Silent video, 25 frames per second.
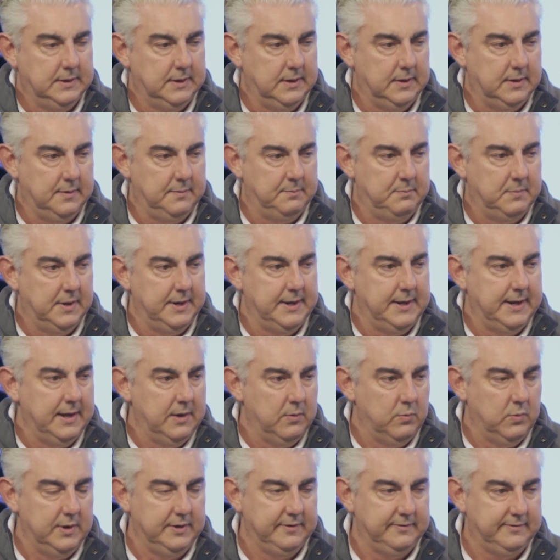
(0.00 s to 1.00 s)
a Monday
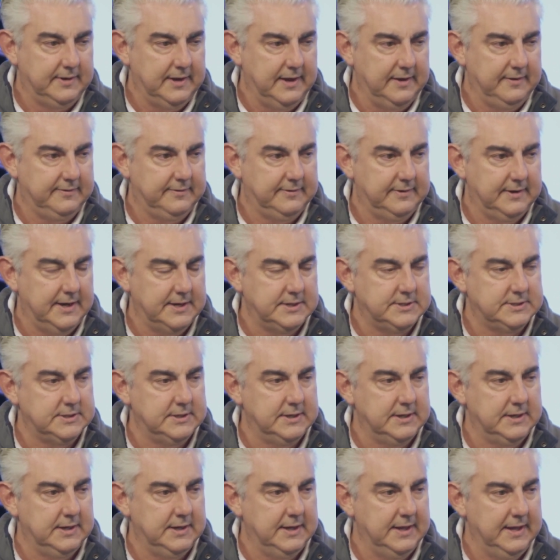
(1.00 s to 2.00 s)
and Wednesday
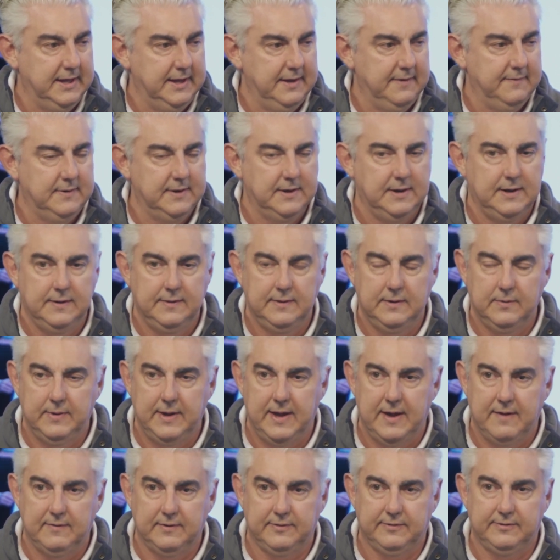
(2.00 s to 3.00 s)
session in the evening, and then we
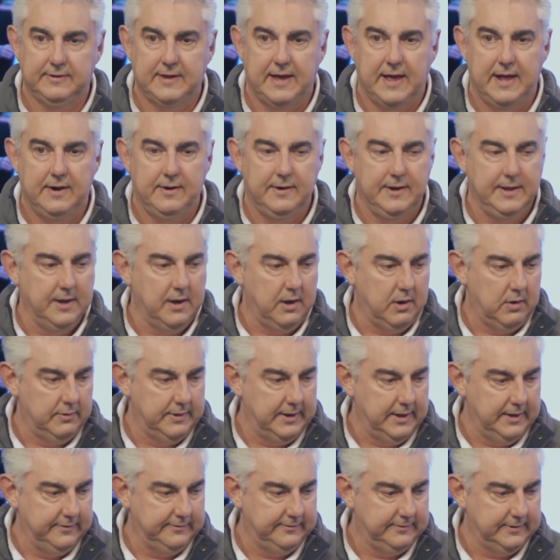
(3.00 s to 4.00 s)
have a Saturday all
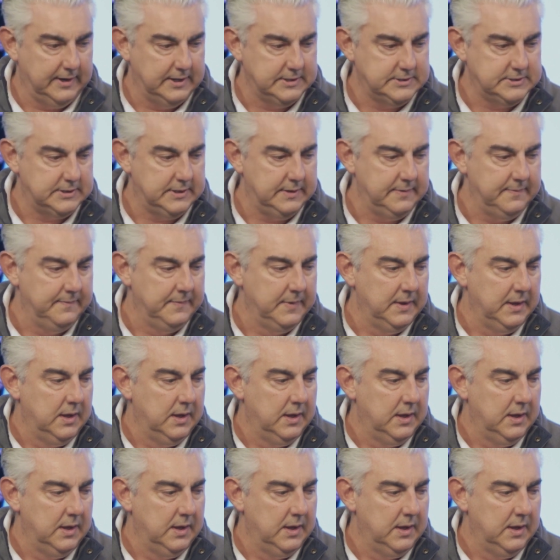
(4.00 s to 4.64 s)
day session.